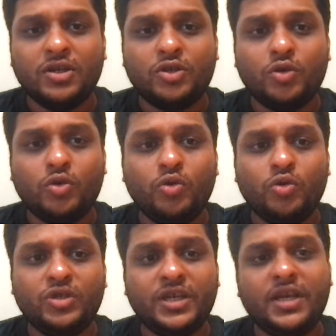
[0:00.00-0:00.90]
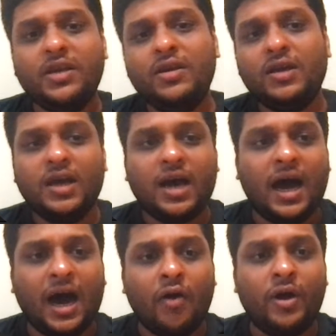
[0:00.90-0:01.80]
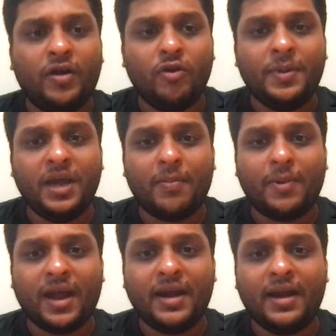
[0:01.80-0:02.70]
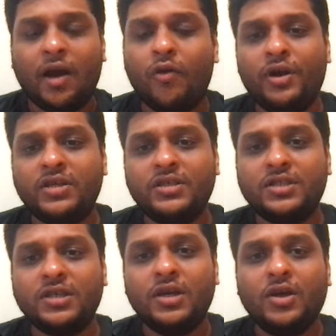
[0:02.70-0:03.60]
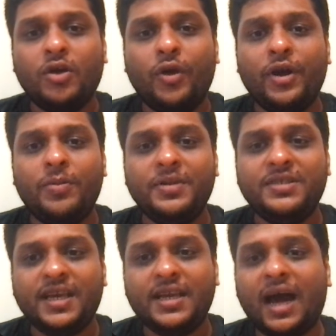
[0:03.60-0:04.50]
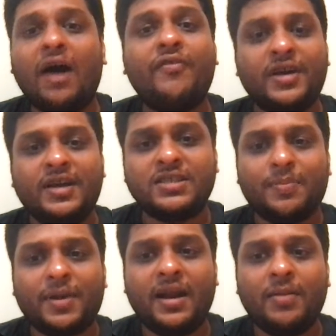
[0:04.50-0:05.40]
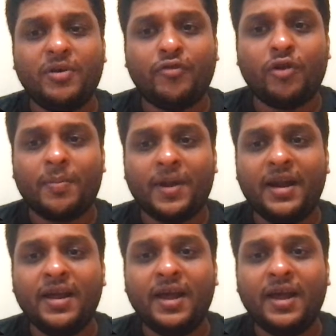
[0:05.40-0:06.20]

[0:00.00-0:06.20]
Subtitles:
to see how it will be applied, how it is going to be seen after it is applied and before applied.